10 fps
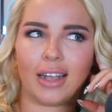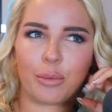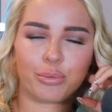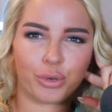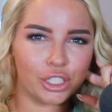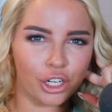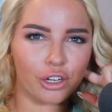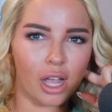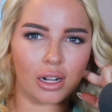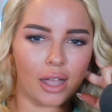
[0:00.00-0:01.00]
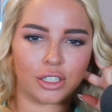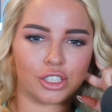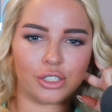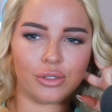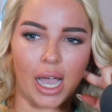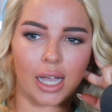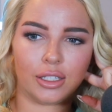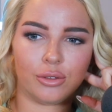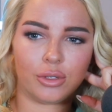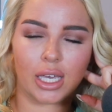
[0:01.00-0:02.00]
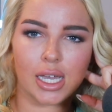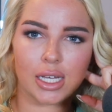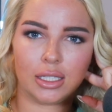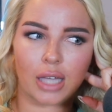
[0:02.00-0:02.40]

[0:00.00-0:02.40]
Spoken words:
I'm pretty sure you're not allowed to do that. You can't,